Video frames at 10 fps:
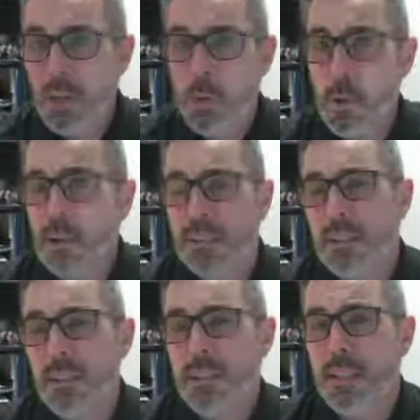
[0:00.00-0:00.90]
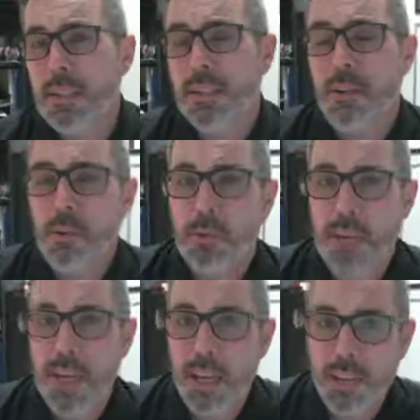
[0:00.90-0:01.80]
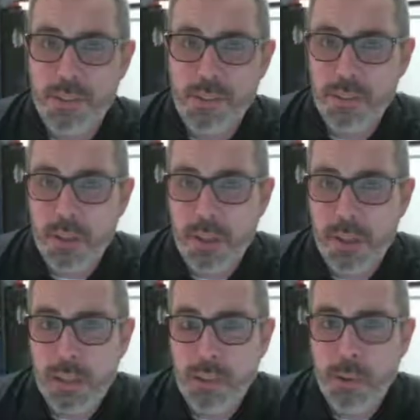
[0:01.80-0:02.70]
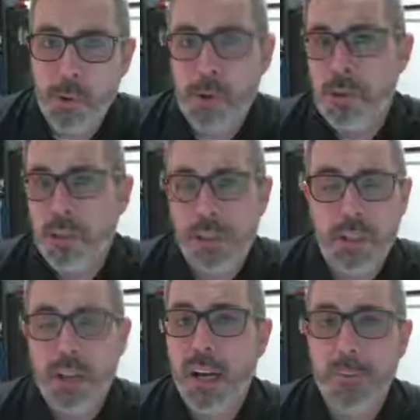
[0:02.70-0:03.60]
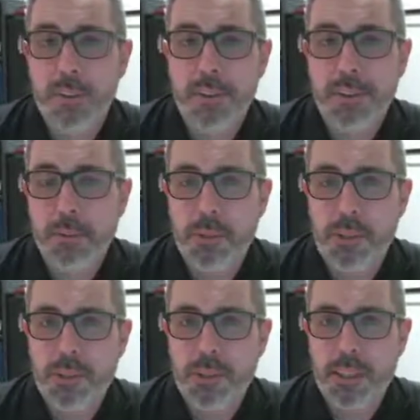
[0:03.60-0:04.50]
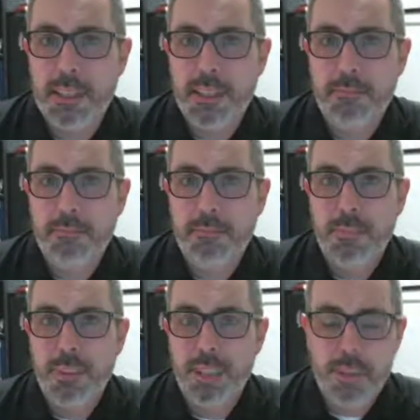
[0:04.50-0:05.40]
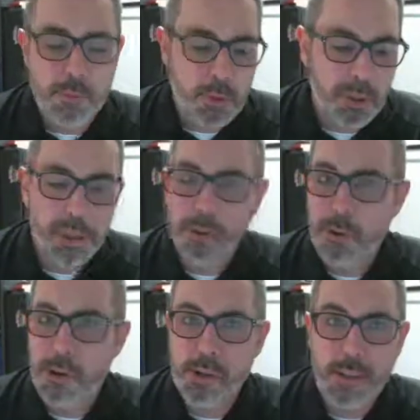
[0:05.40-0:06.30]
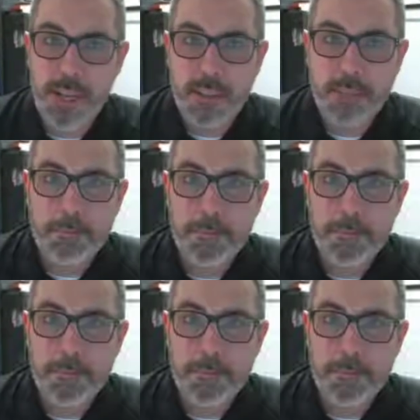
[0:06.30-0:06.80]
Quality data only has ordinal and nominal that we're interested in. They either put it in order or not.